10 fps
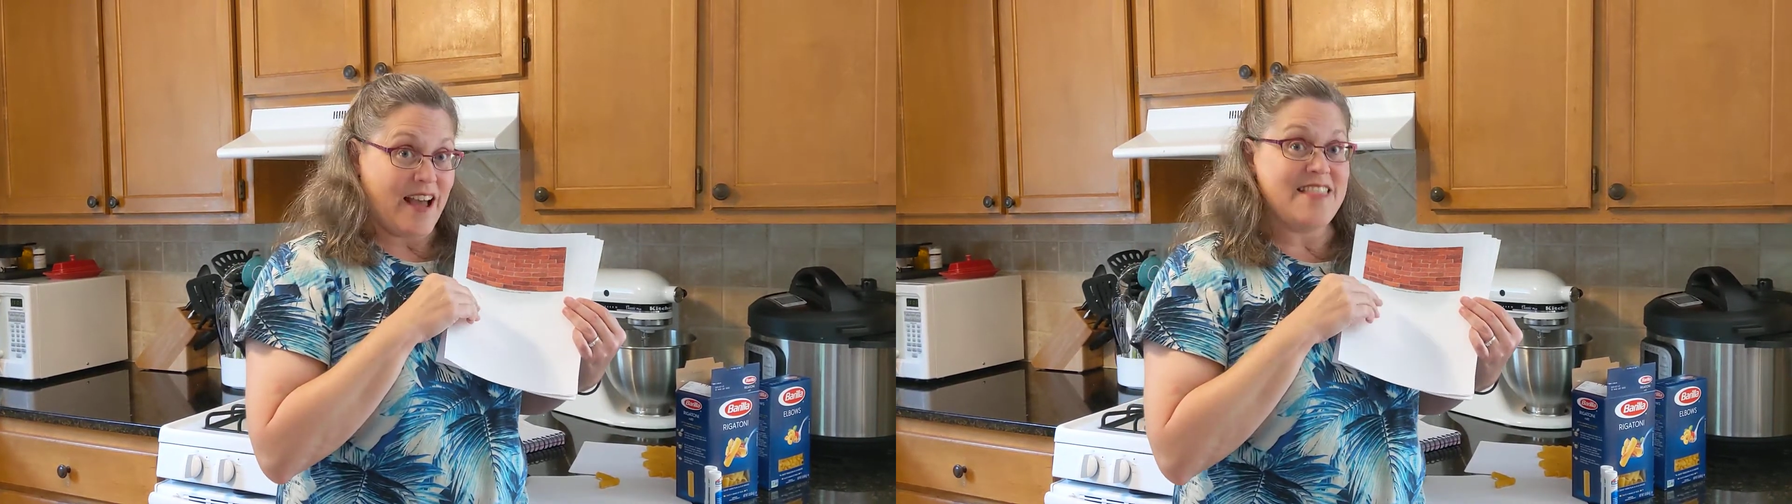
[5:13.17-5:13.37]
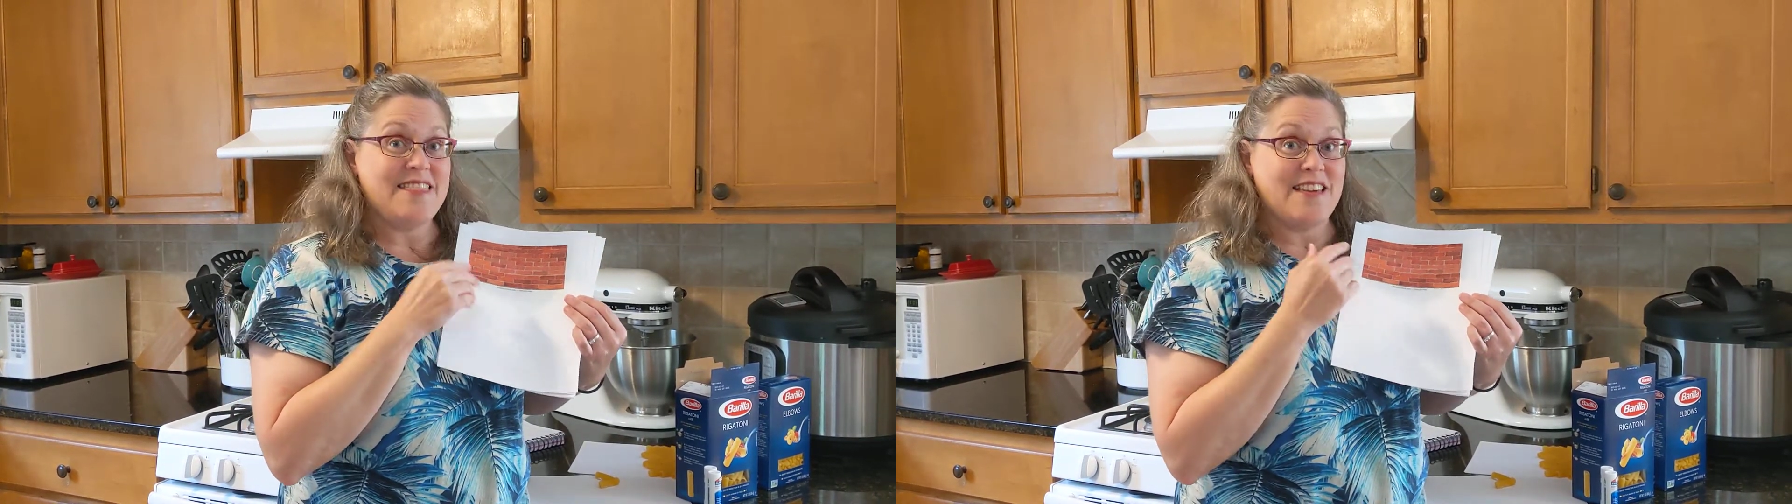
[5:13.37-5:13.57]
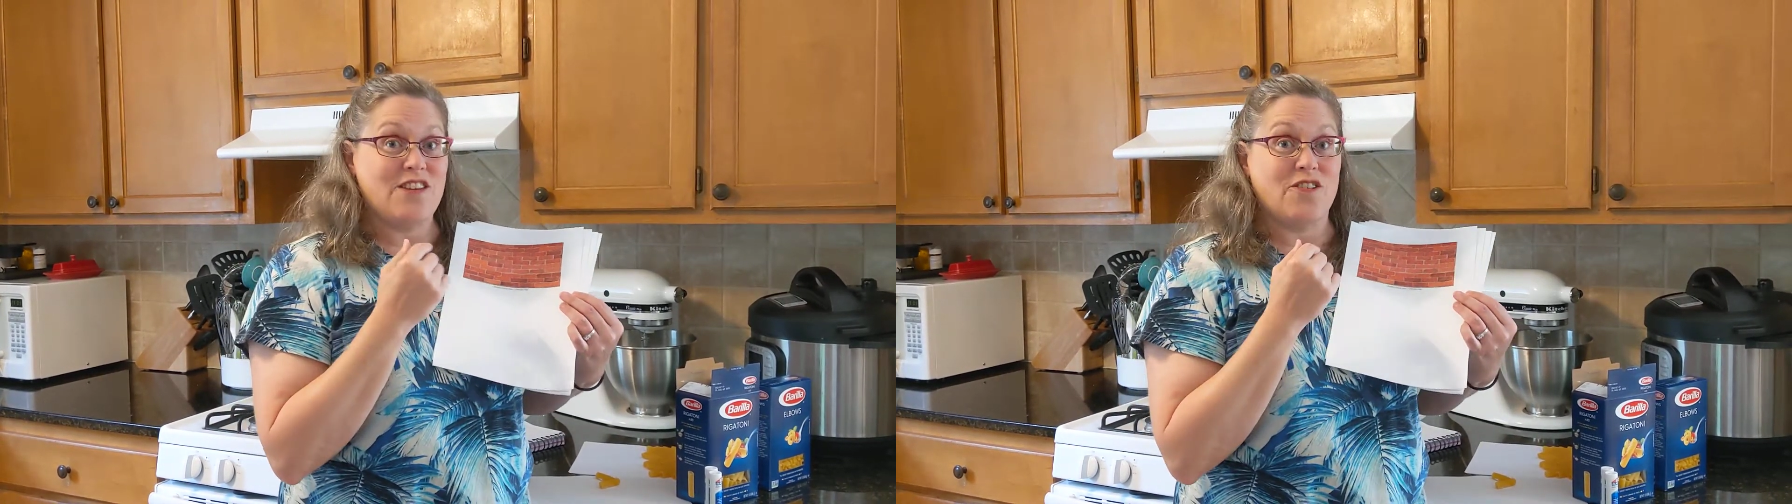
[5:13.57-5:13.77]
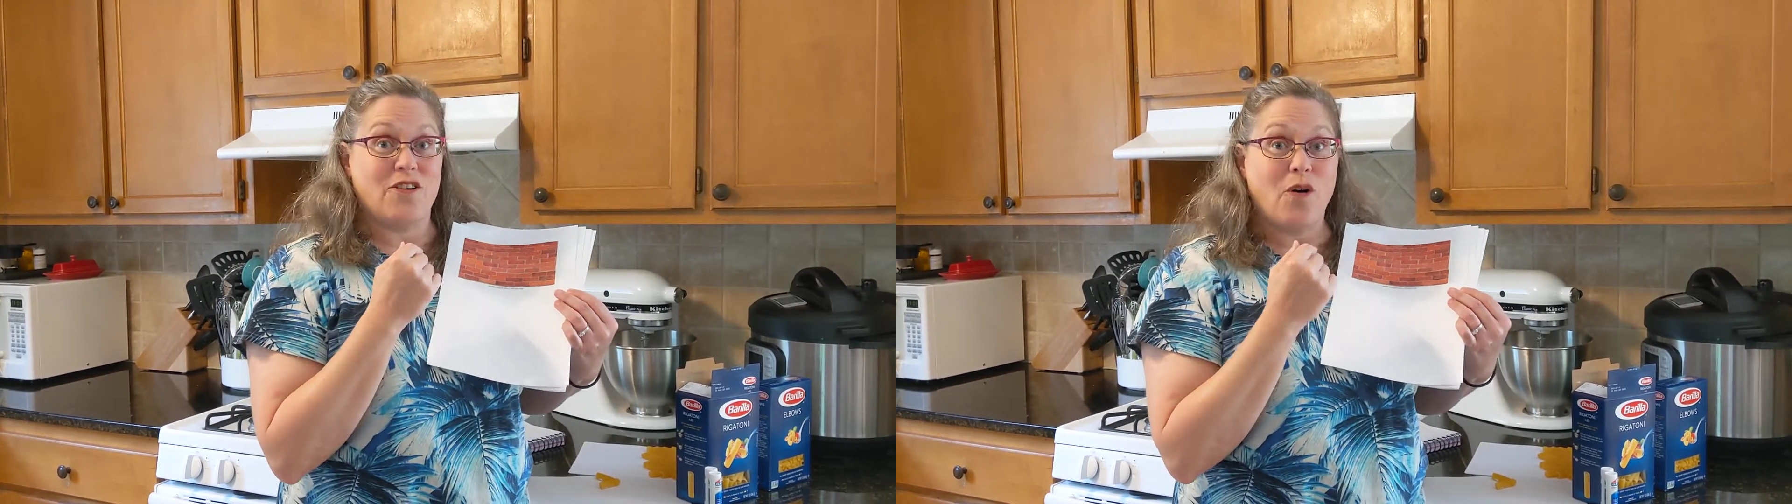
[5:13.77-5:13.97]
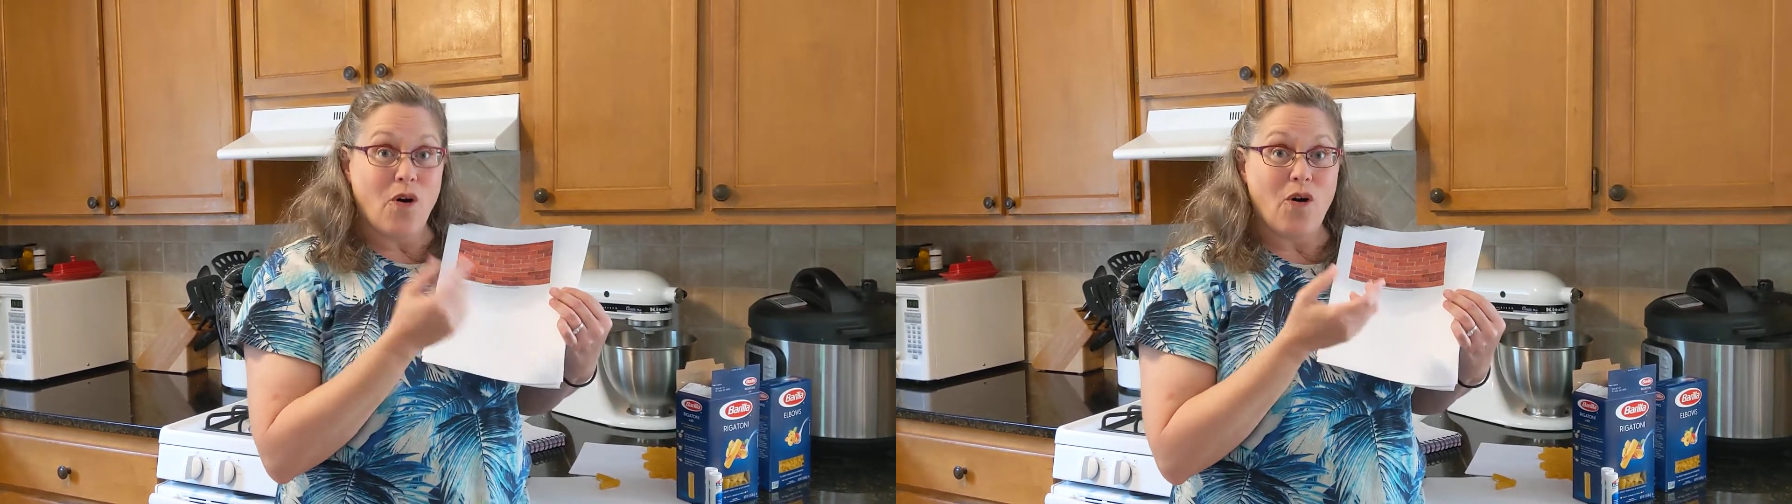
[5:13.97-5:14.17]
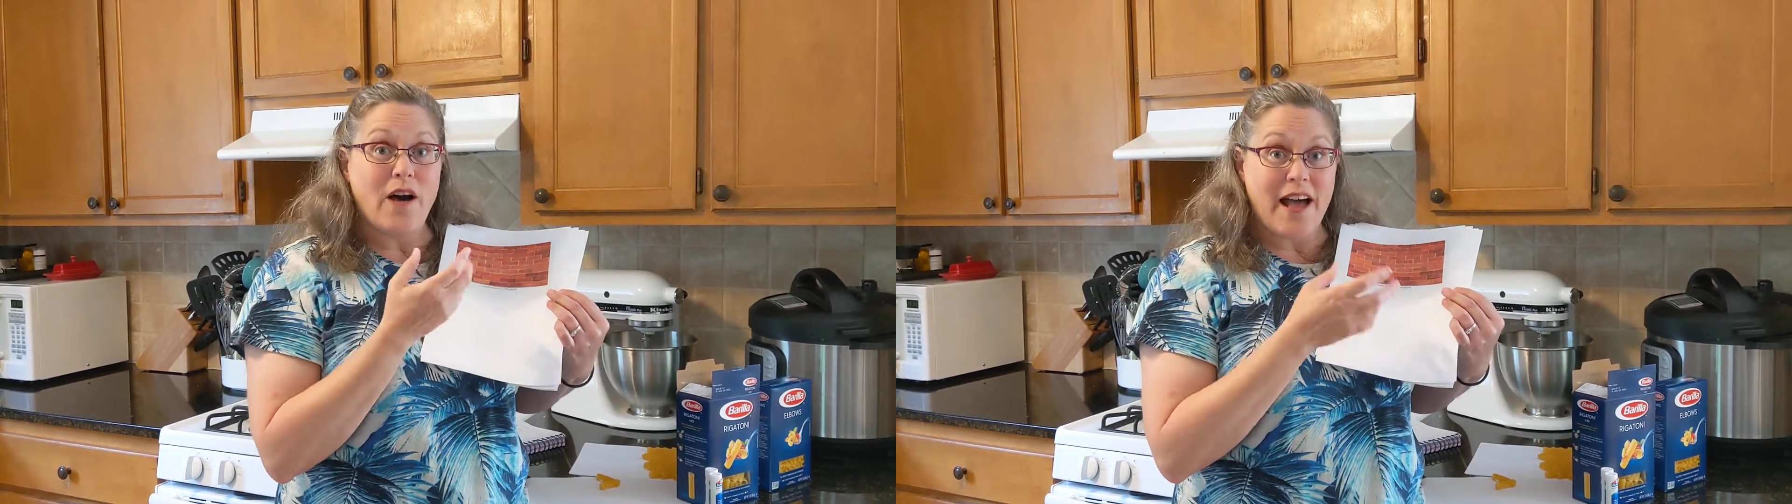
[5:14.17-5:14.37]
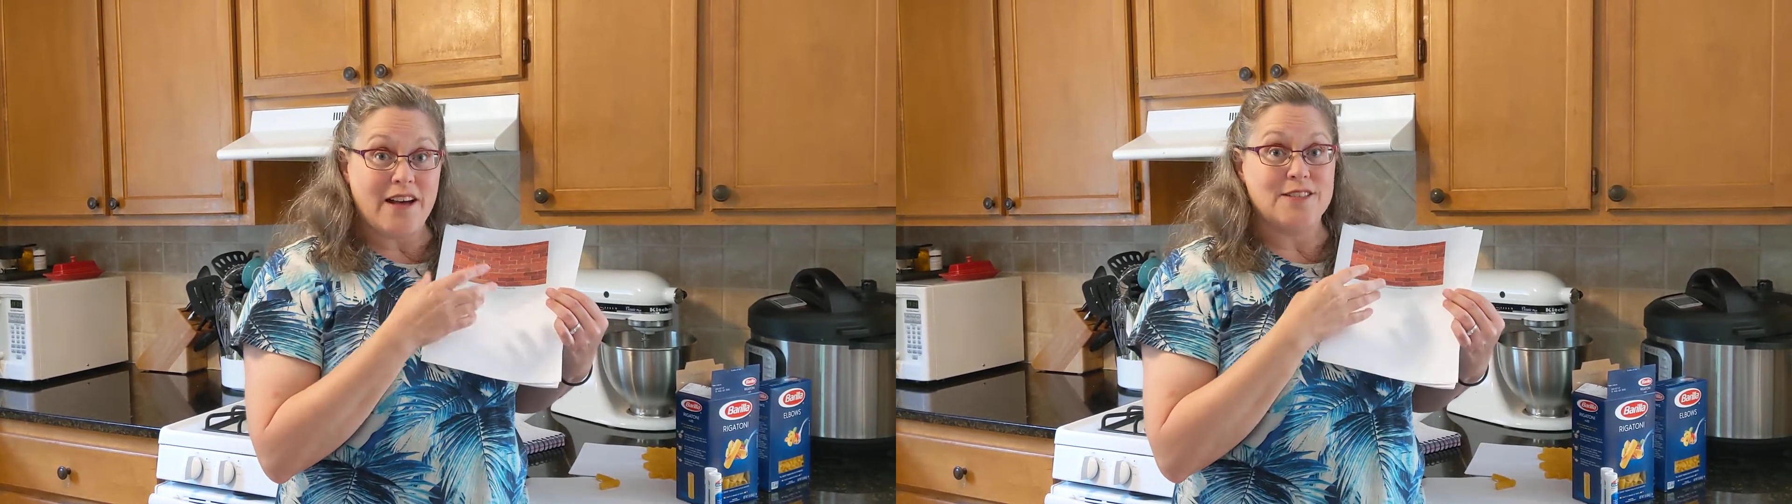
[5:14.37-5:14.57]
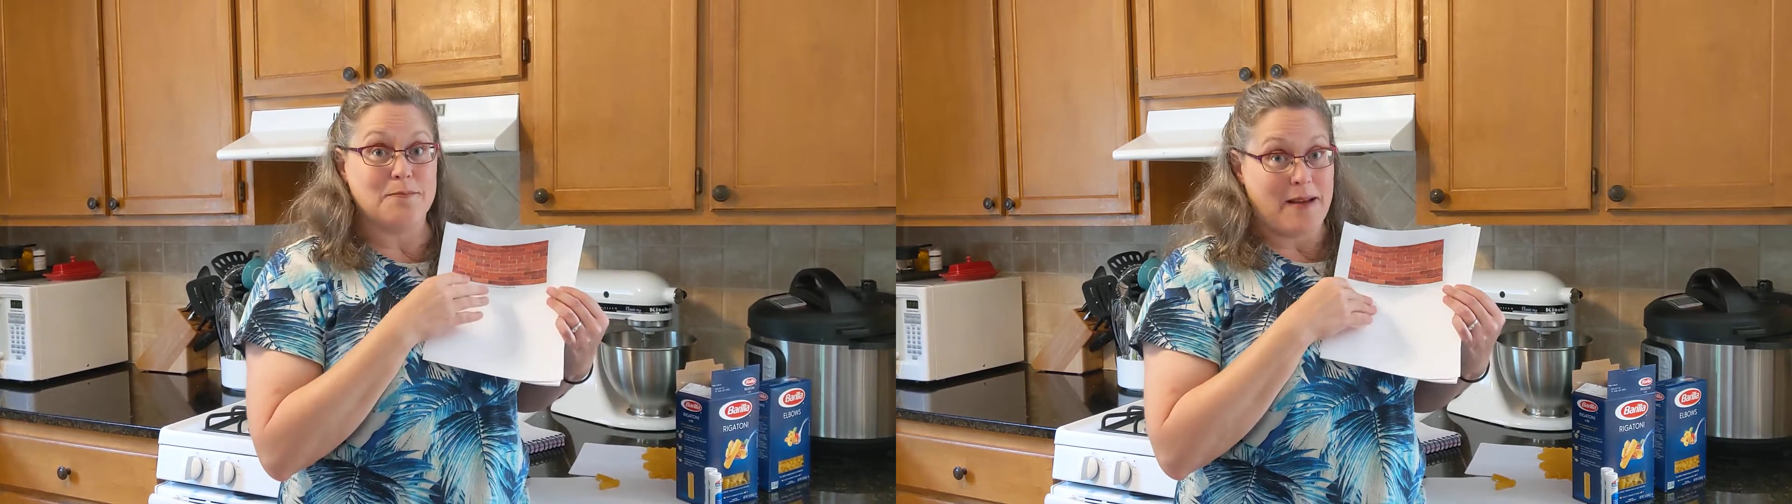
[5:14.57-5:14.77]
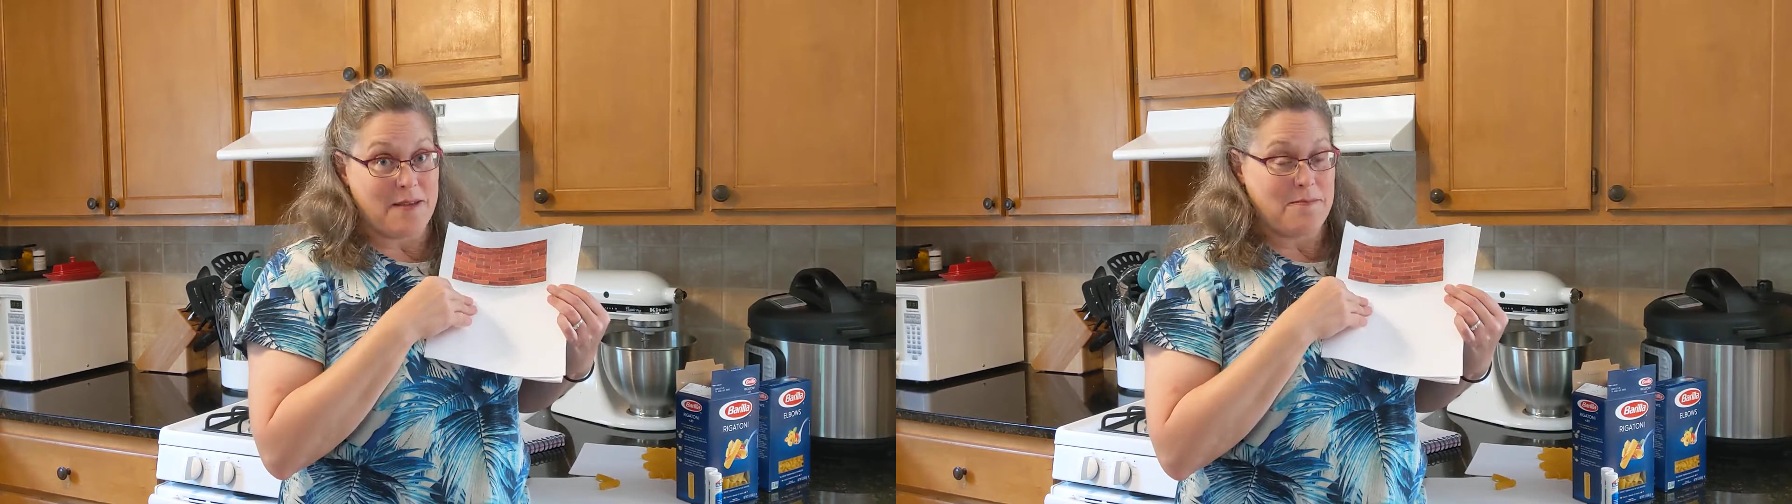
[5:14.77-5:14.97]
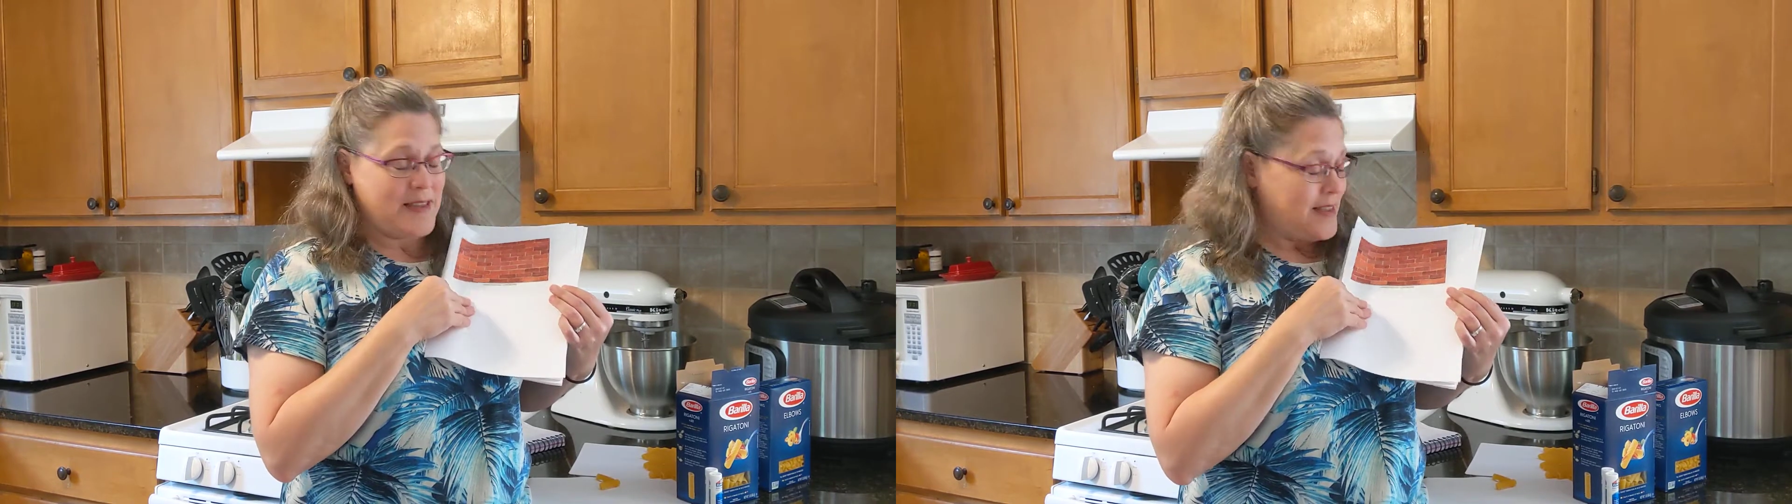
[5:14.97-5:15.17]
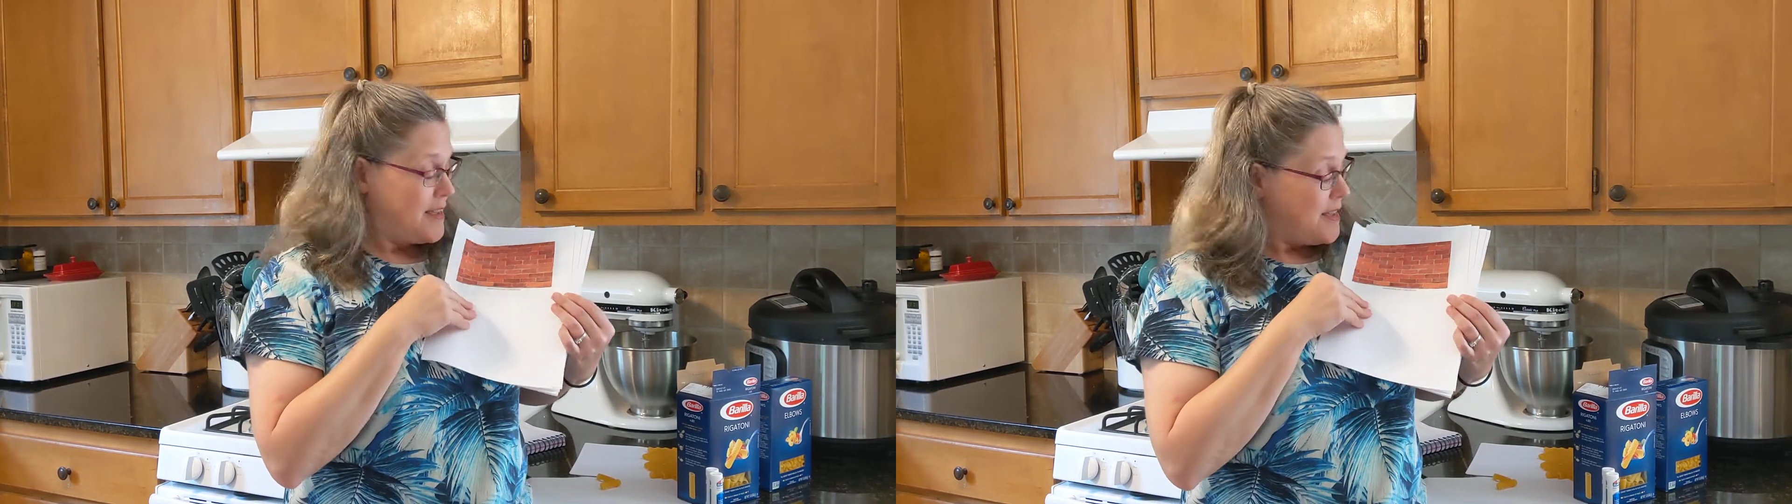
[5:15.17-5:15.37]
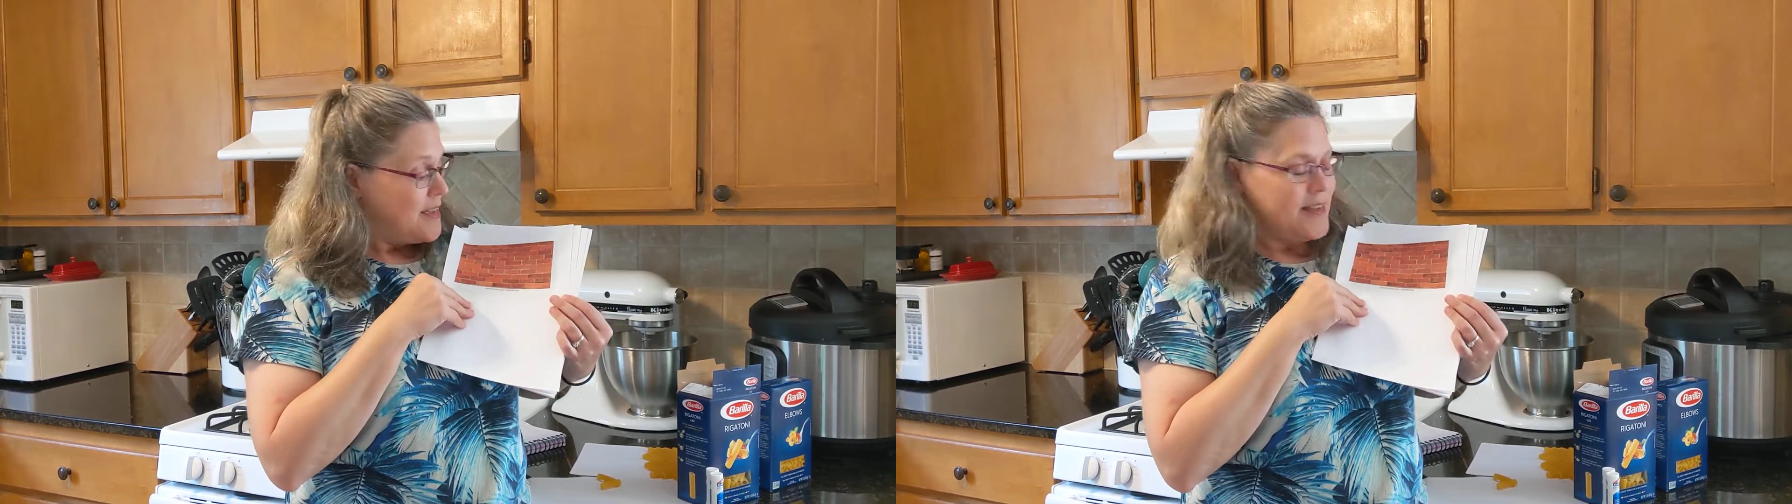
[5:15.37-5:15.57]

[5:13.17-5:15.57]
I think your whole house might be